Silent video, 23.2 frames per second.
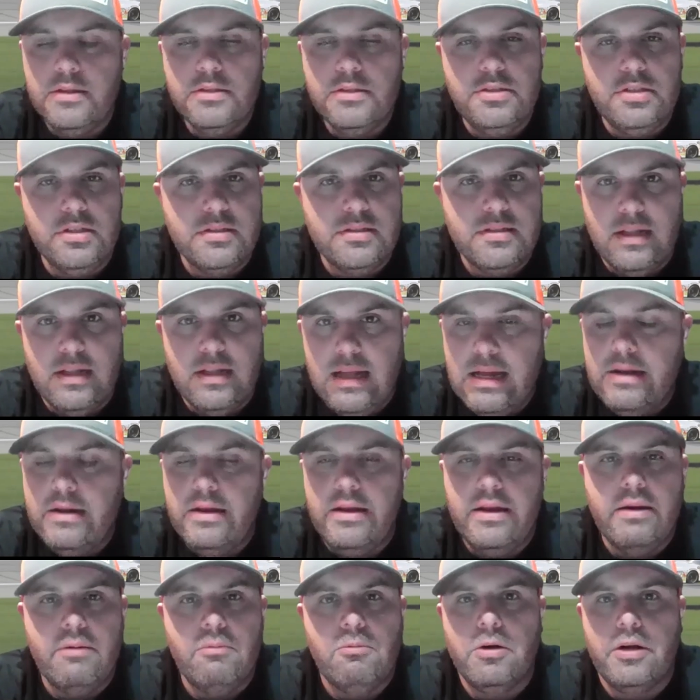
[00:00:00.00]
Just a lot of
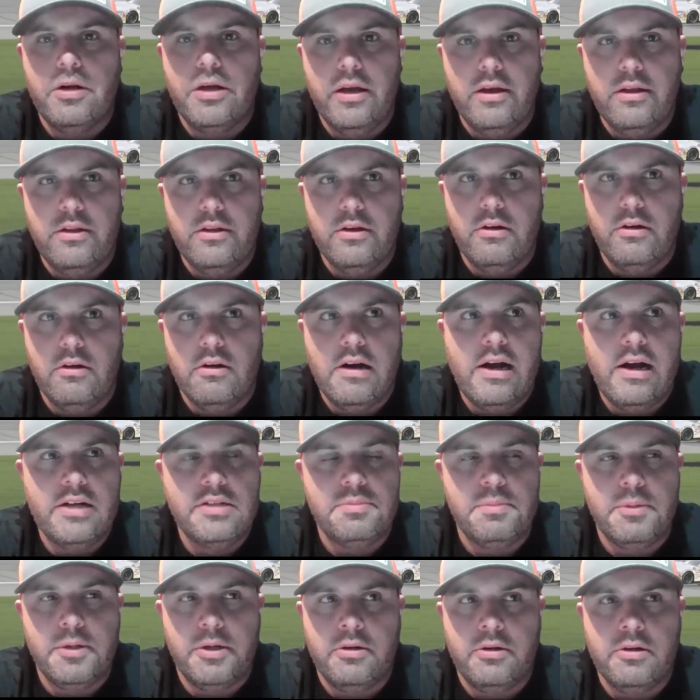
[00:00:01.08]
networking in the garage.
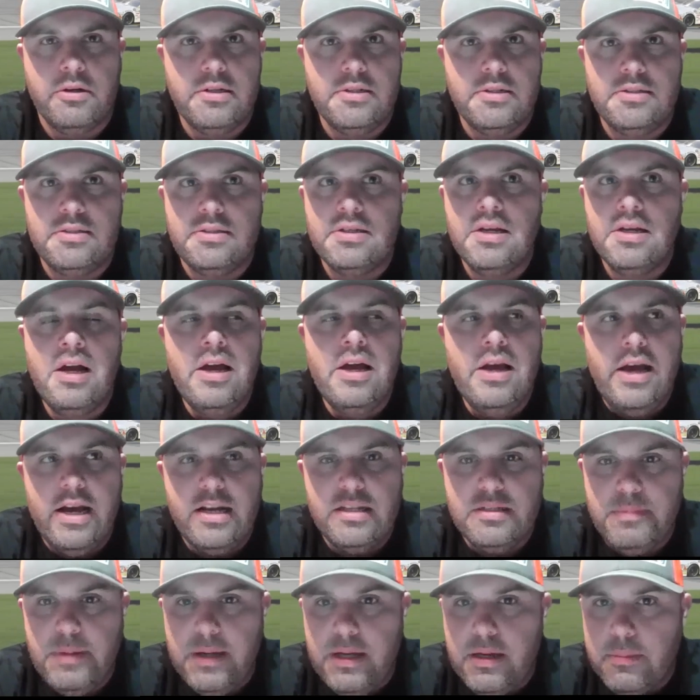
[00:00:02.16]
But Chris
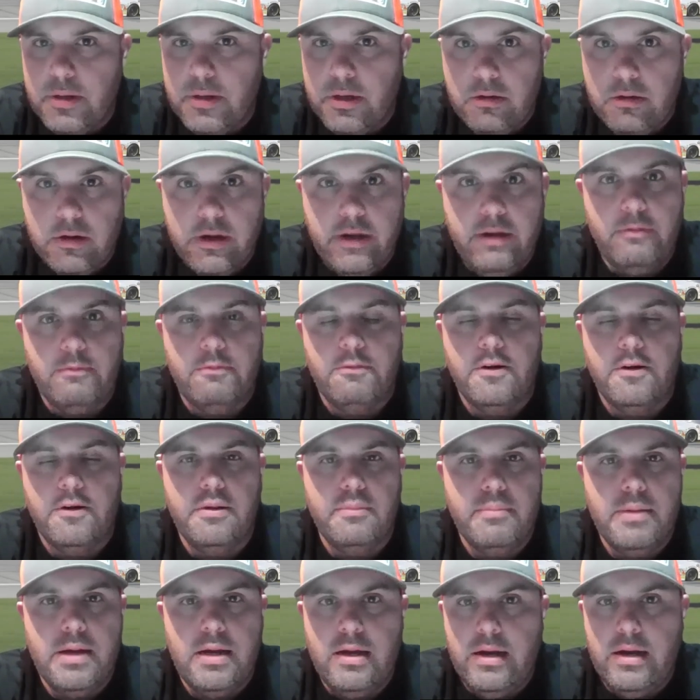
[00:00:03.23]
has become a great friend
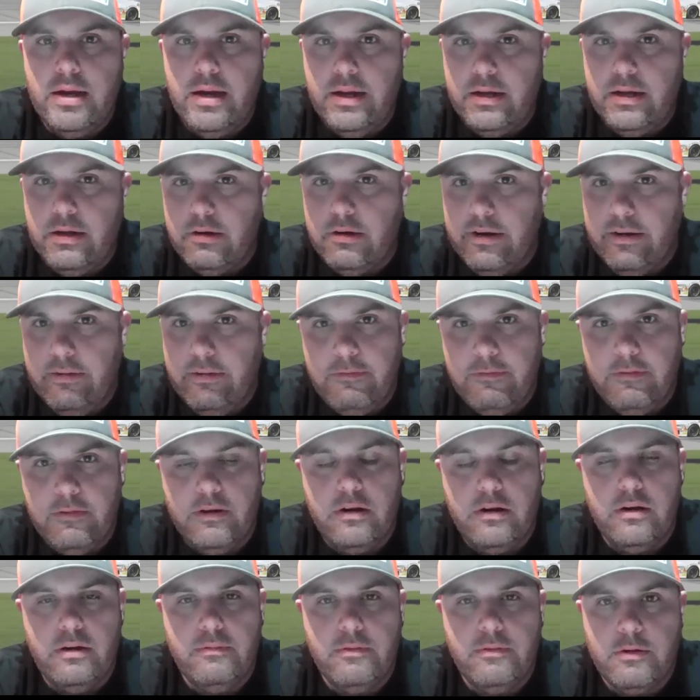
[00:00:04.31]
of mine, a great
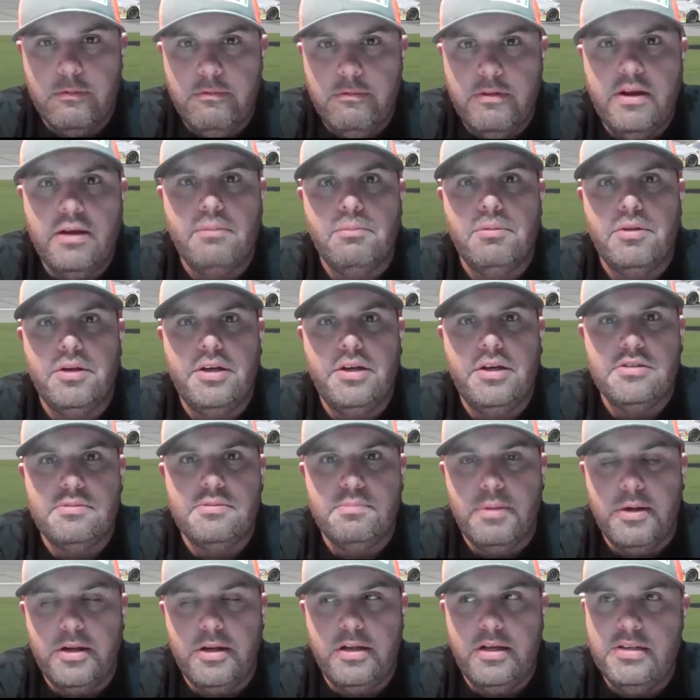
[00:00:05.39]
friend of our families,
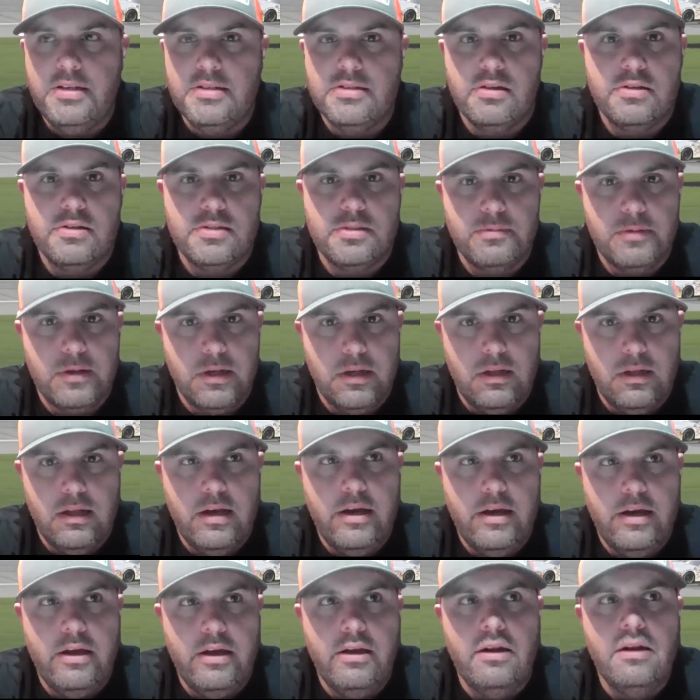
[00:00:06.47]
but he's also a
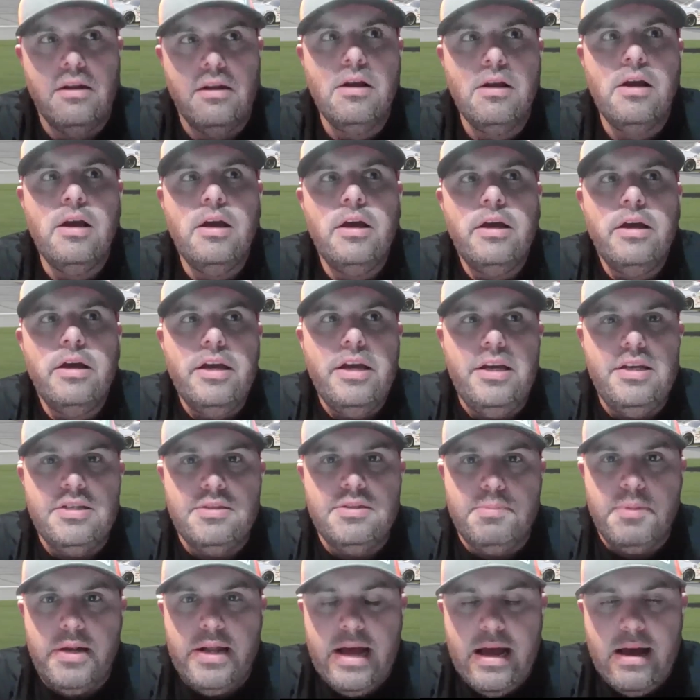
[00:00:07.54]
client. He's
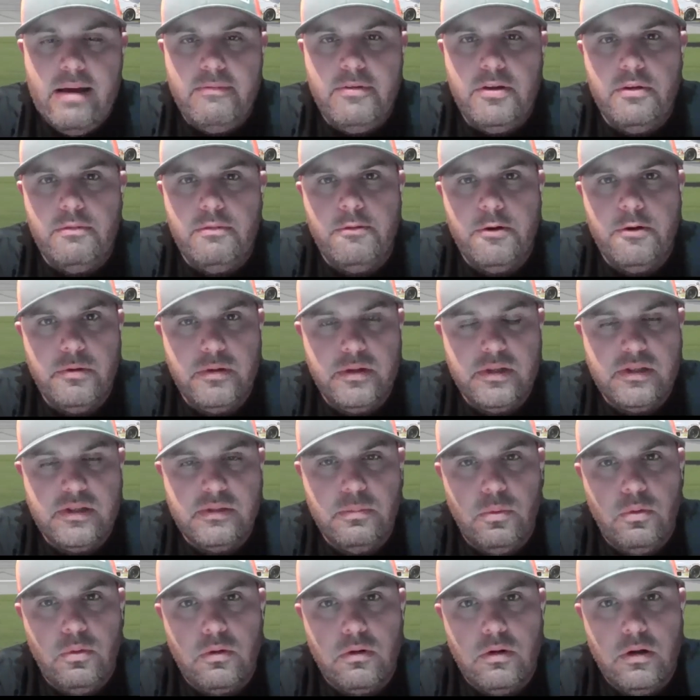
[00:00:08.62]
been having to focus
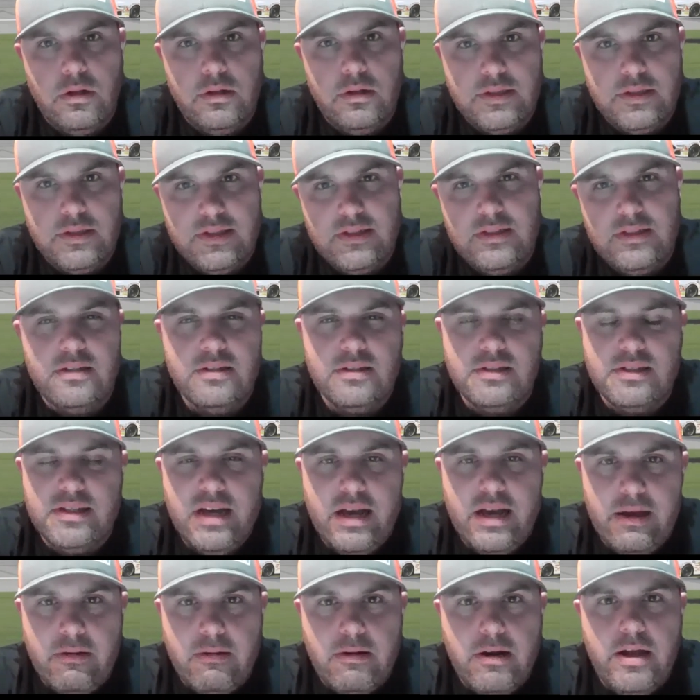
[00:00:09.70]
more on the stunt
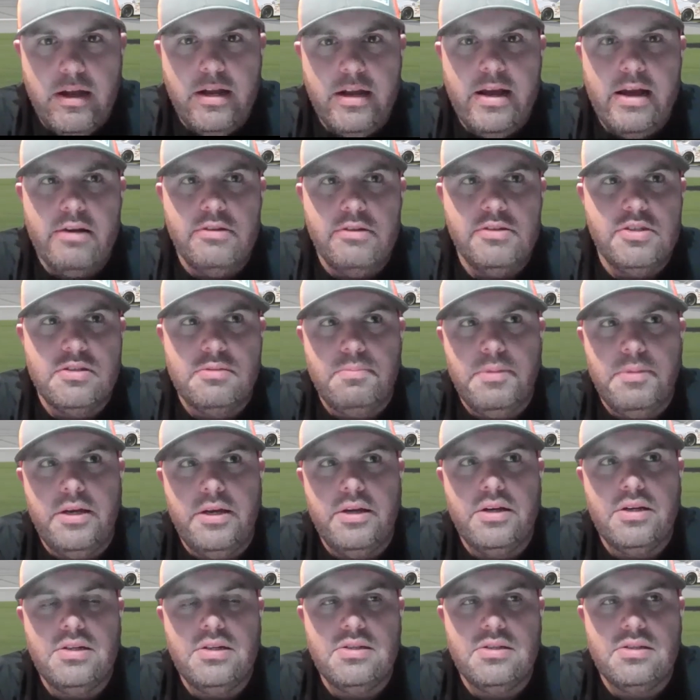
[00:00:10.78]
side right now, just
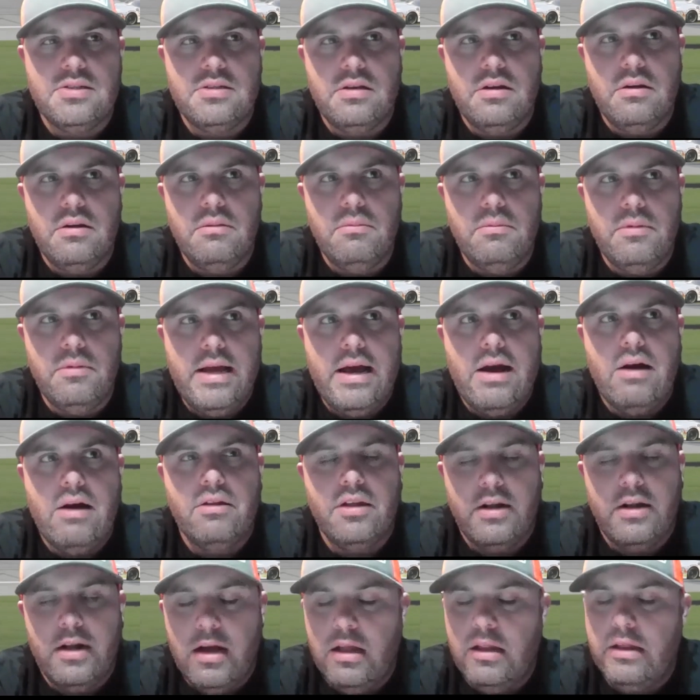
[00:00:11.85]
because now
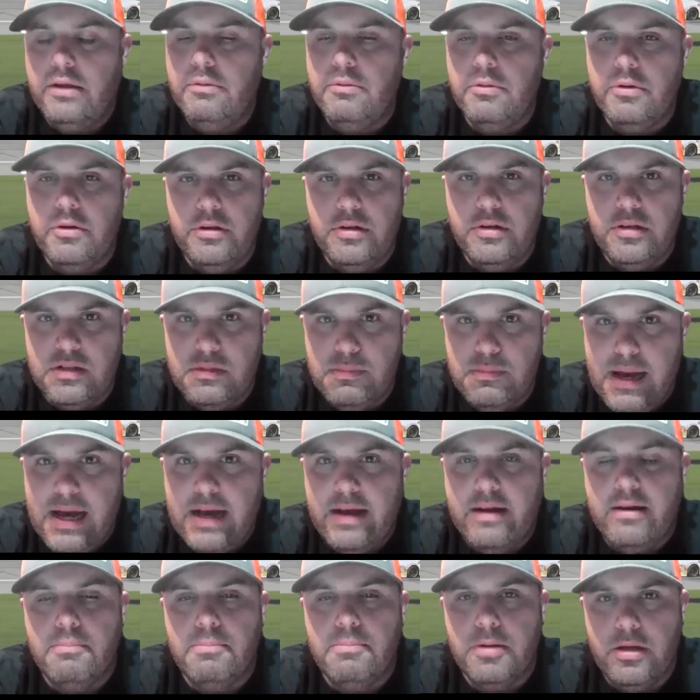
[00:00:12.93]
that Hollywood is
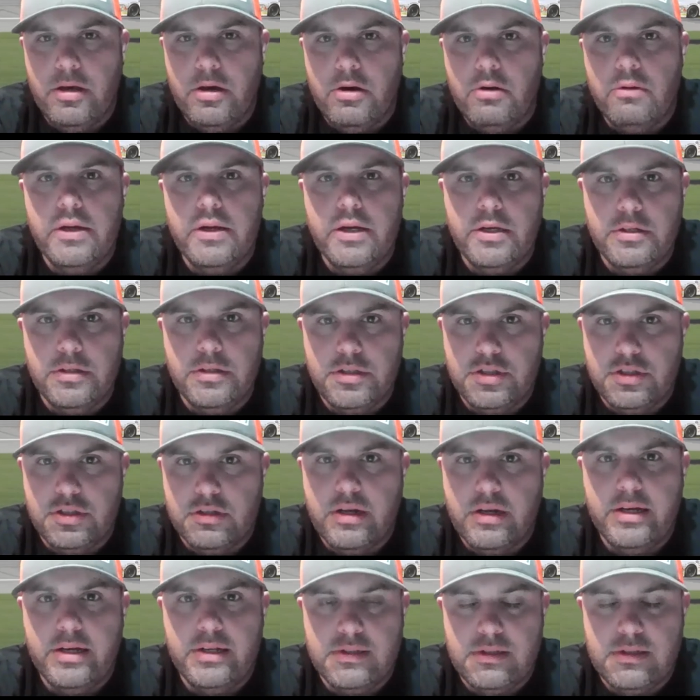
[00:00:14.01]
back up and going and the
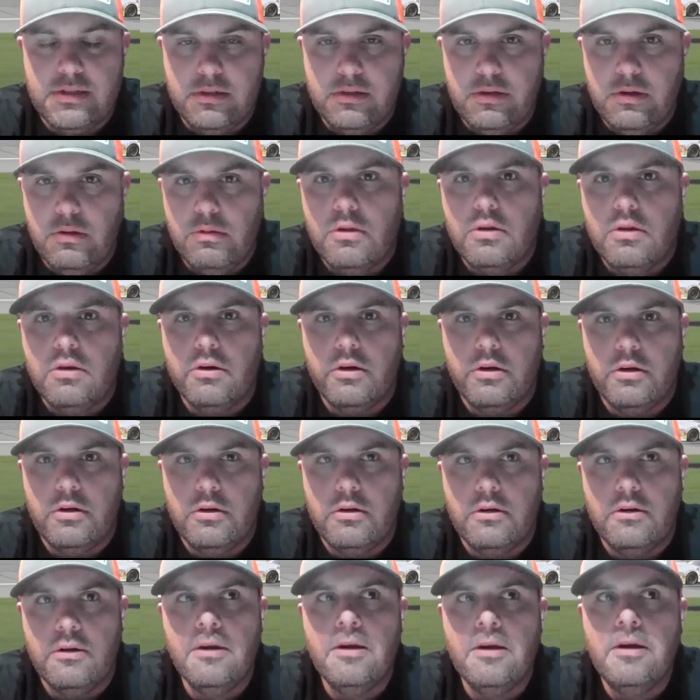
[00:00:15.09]
strikes are no
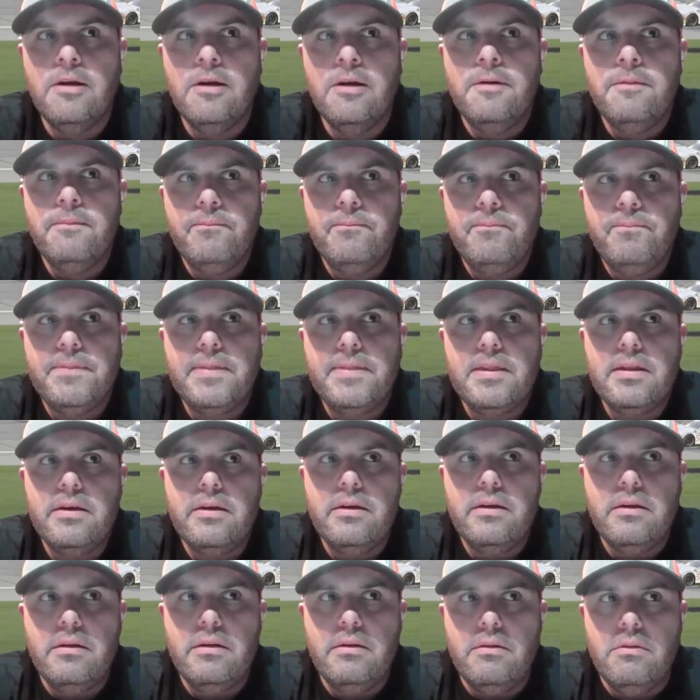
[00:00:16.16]
longer
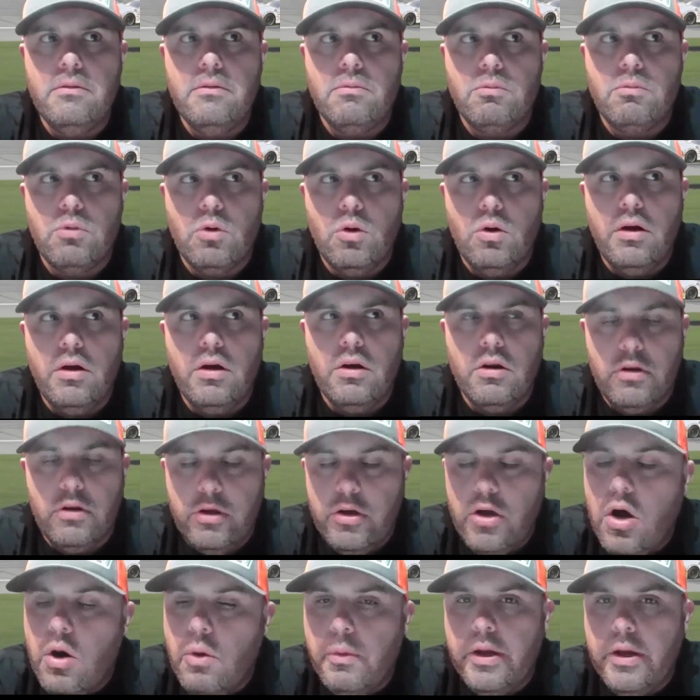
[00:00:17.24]
are
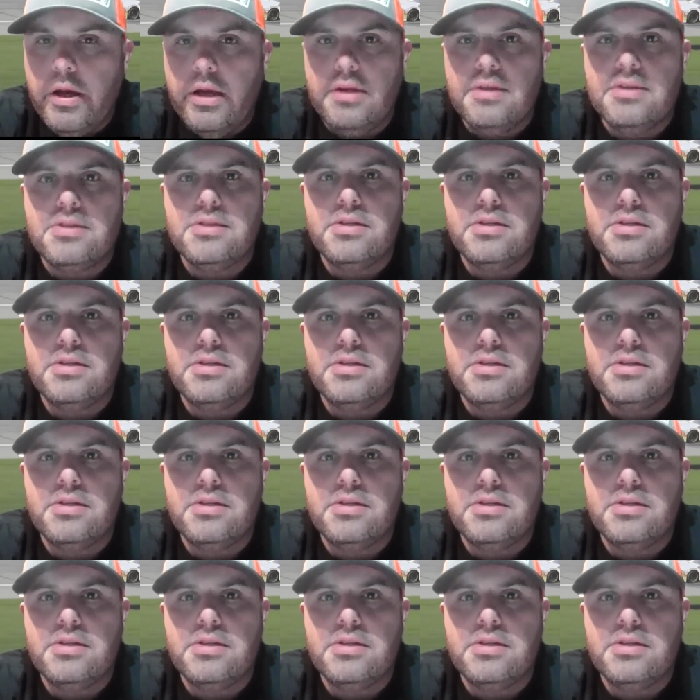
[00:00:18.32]
going.